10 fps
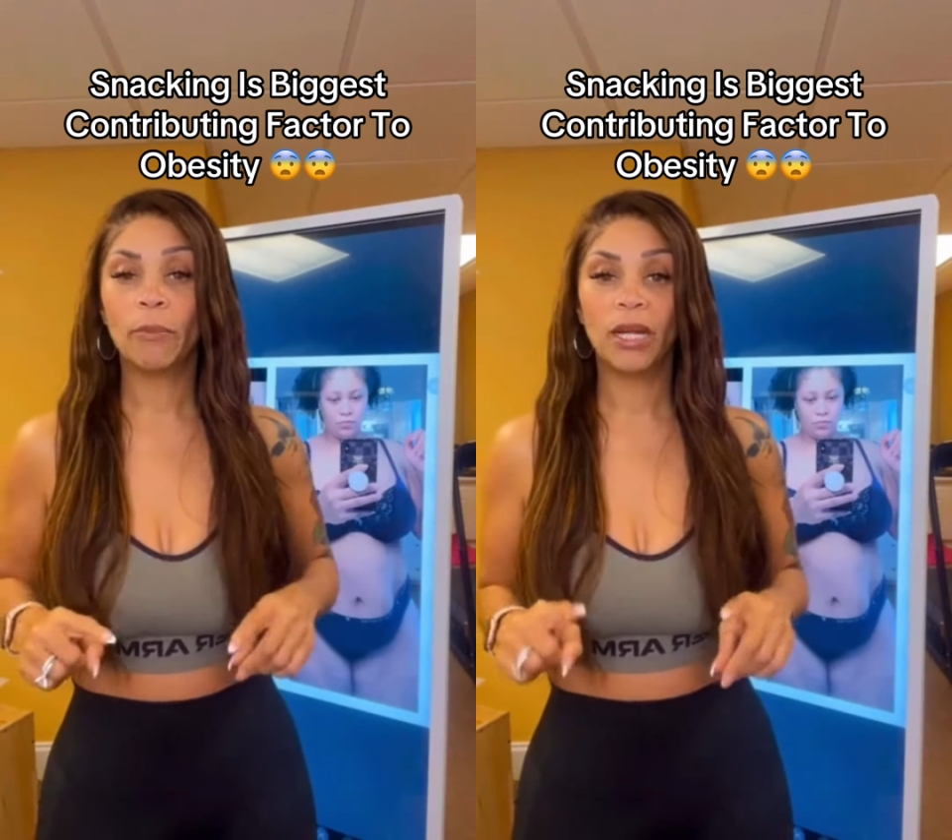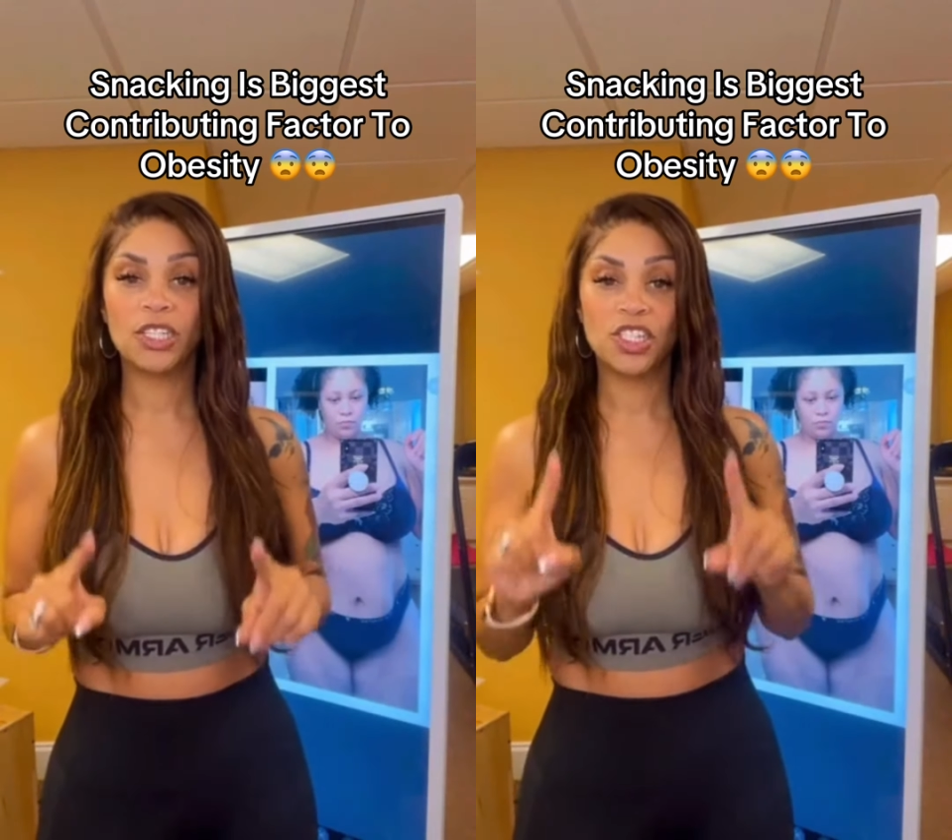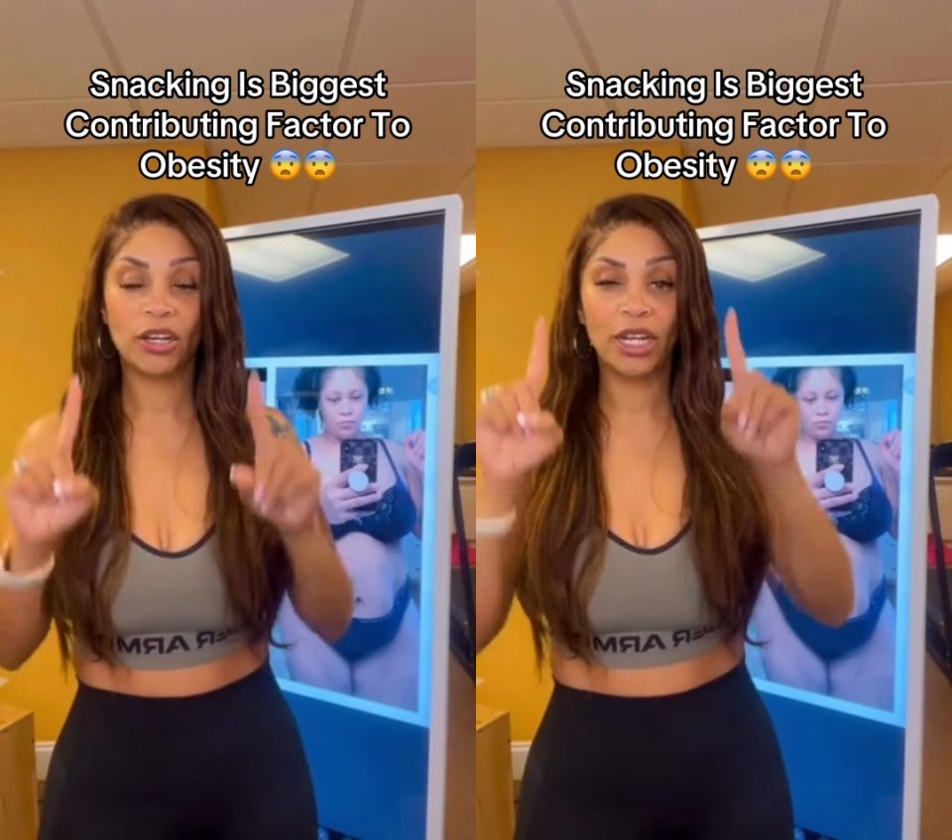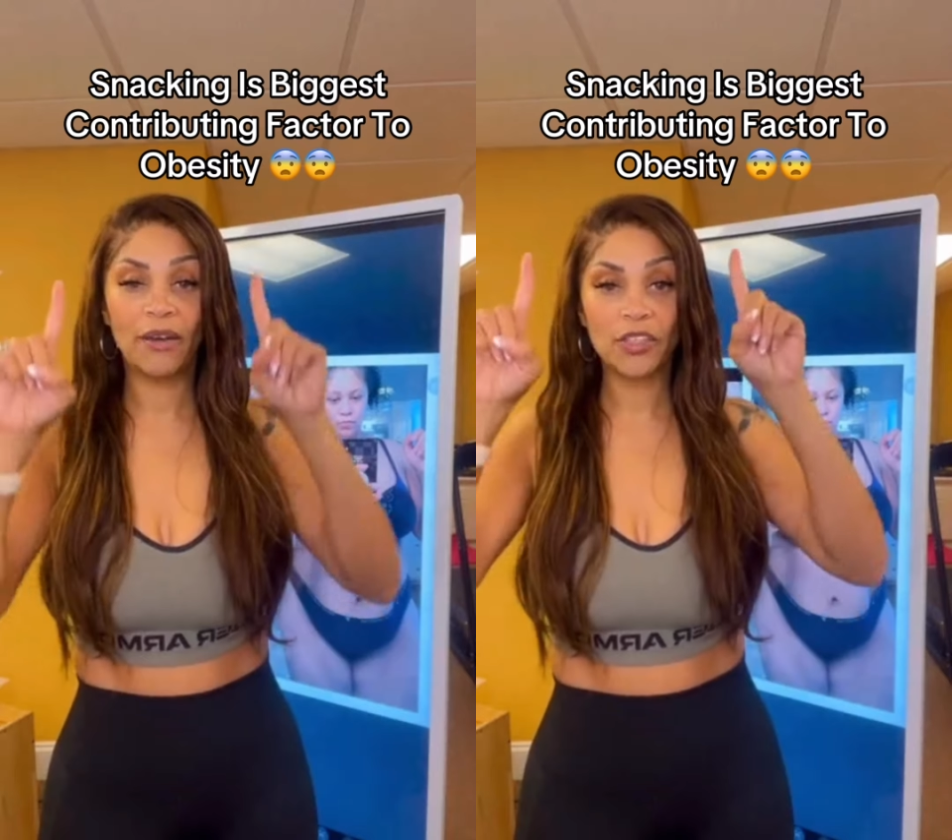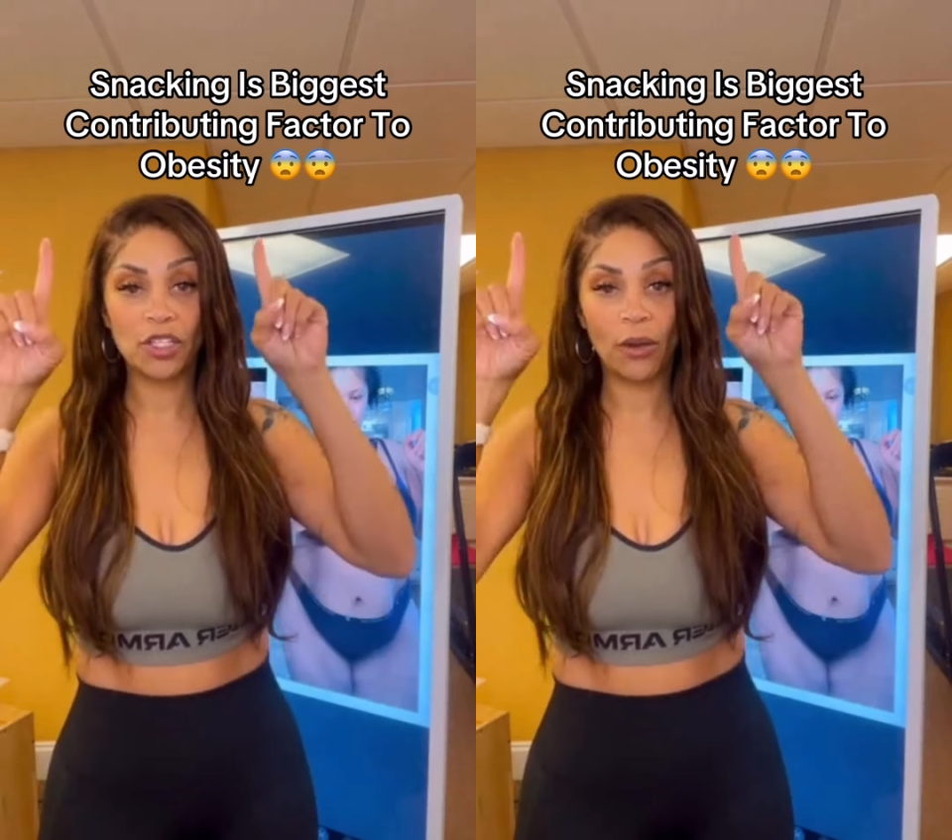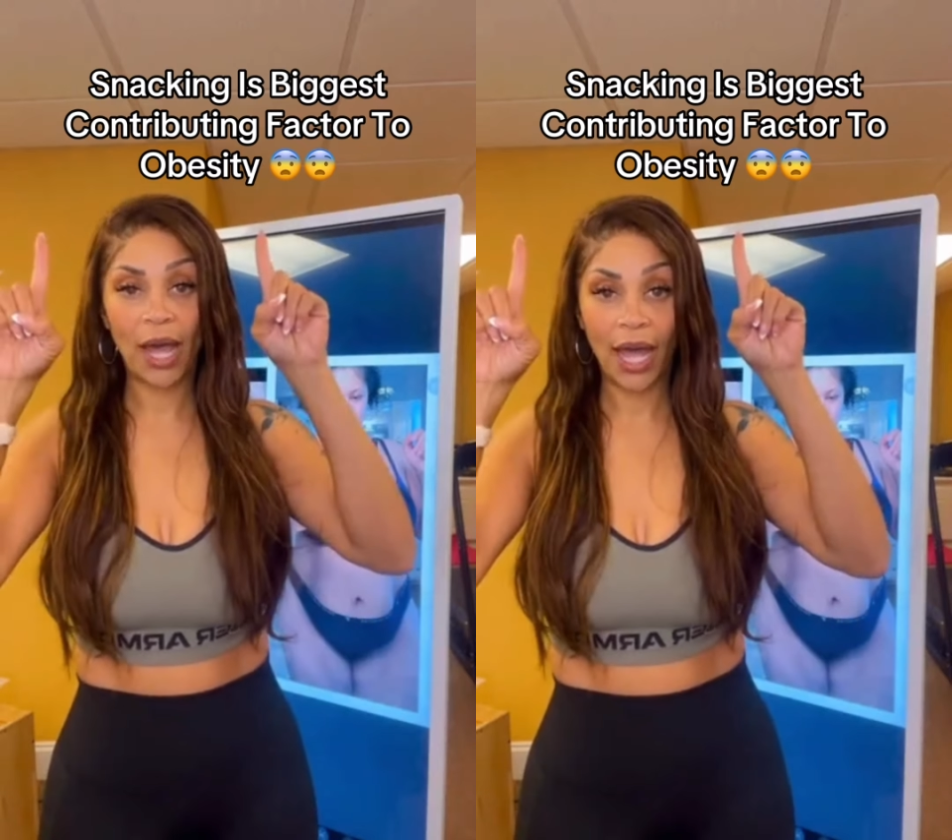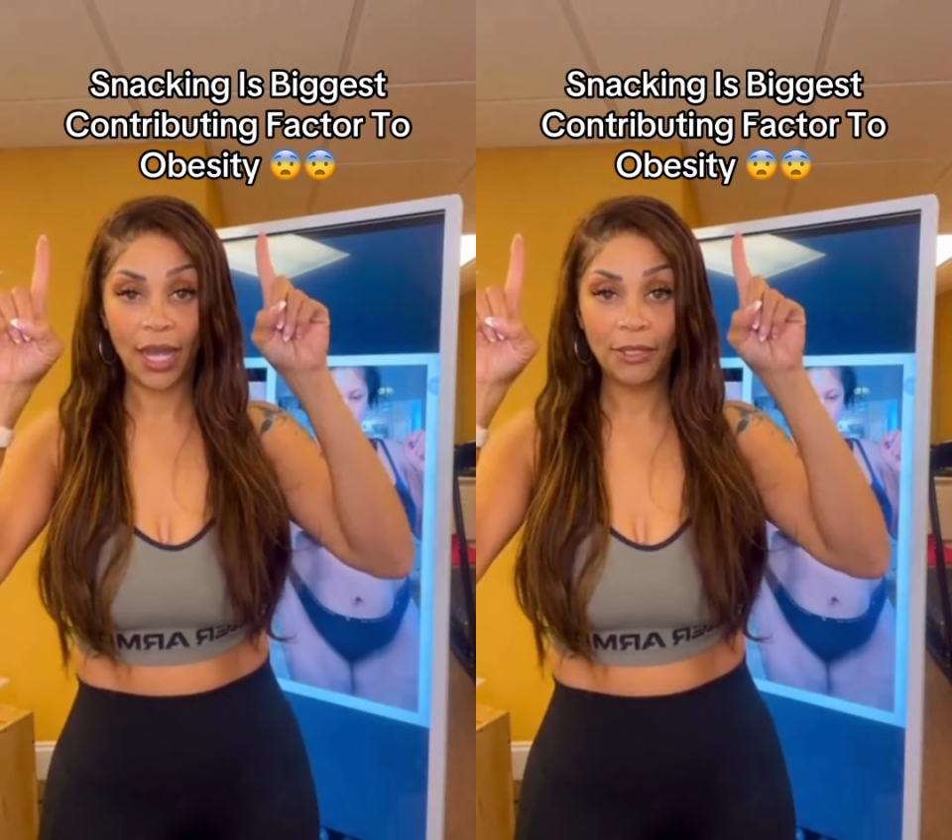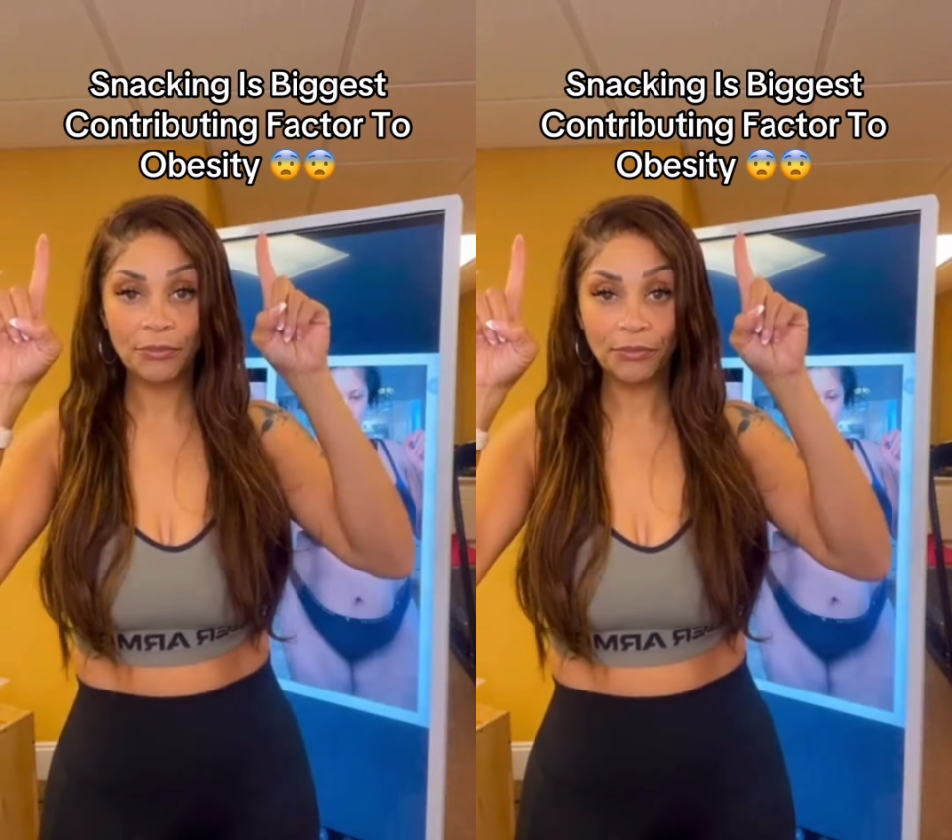blood sugar levels go high.